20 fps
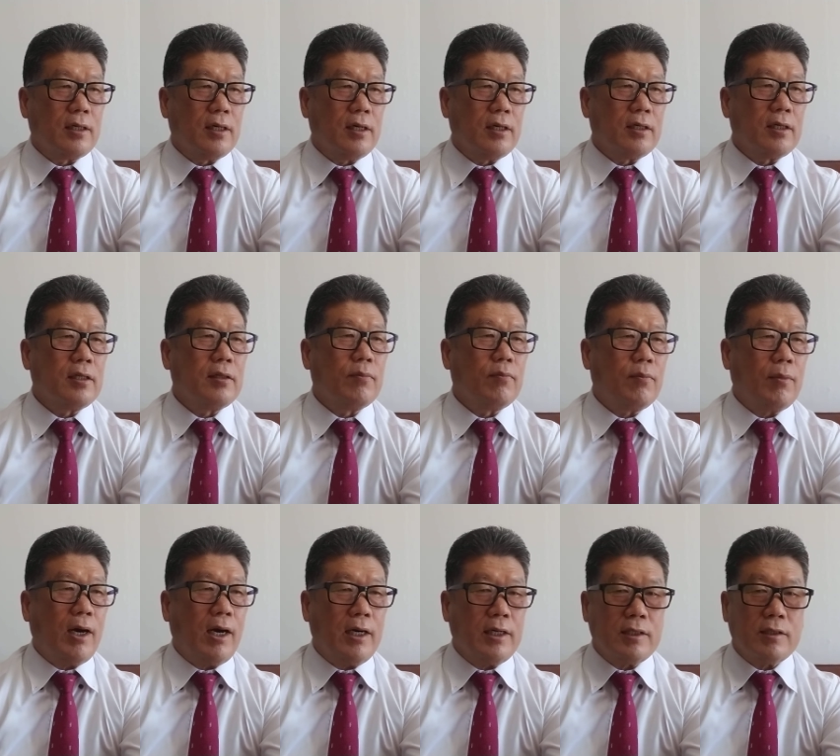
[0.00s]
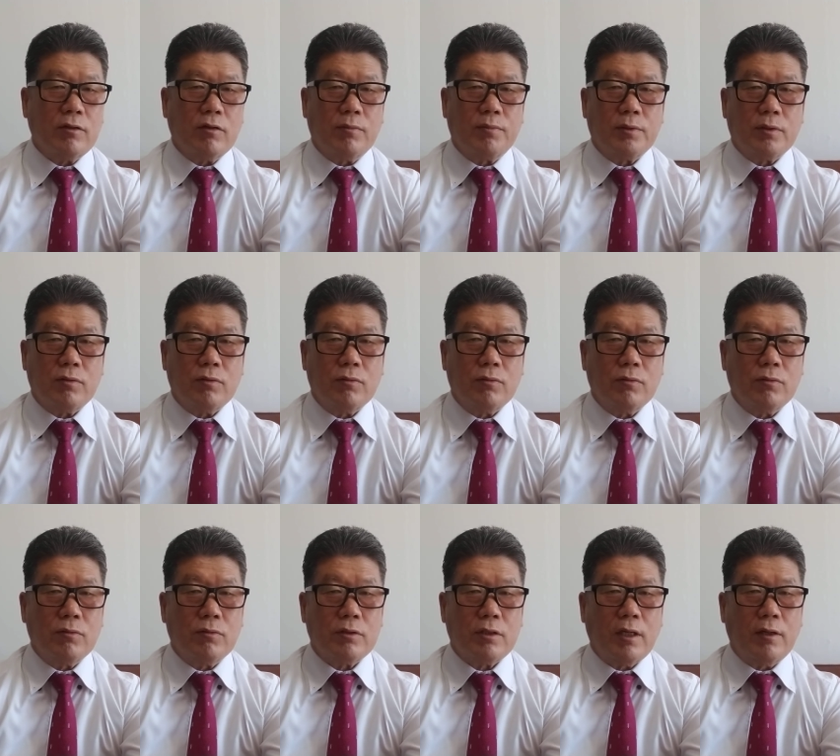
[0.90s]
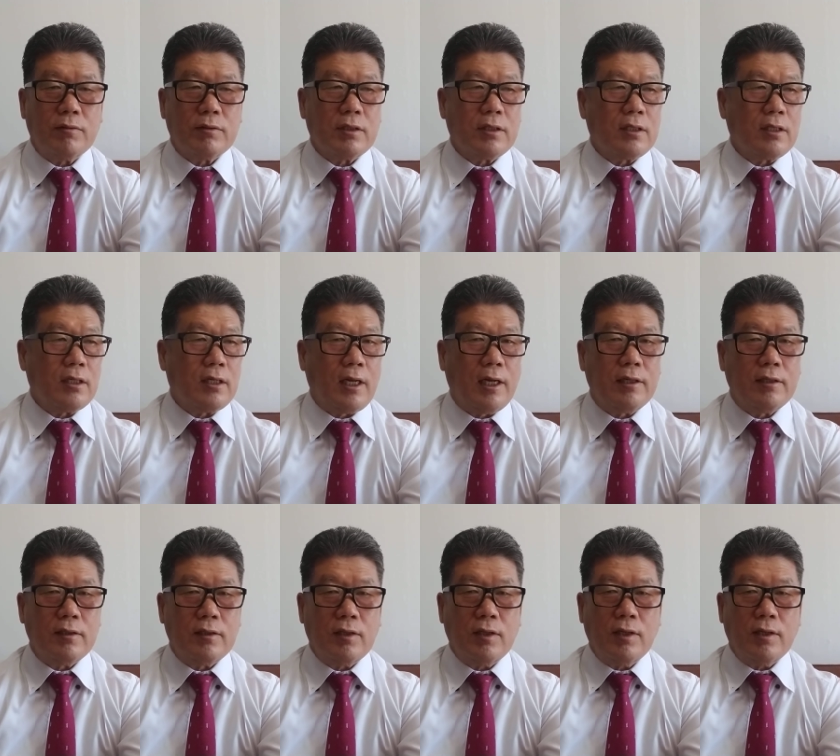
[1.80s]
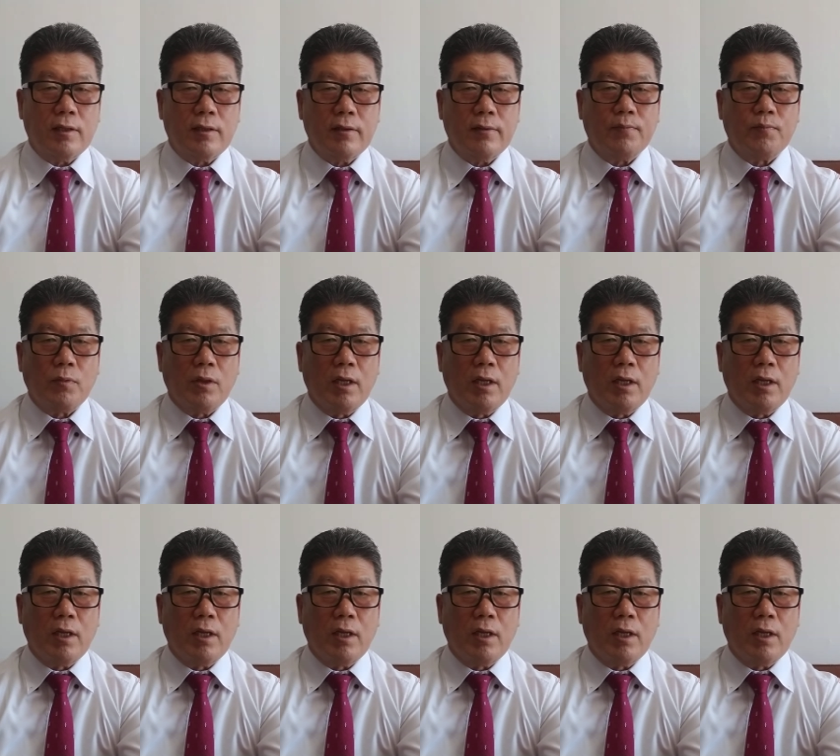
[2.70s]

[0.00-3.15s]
In March of 2019,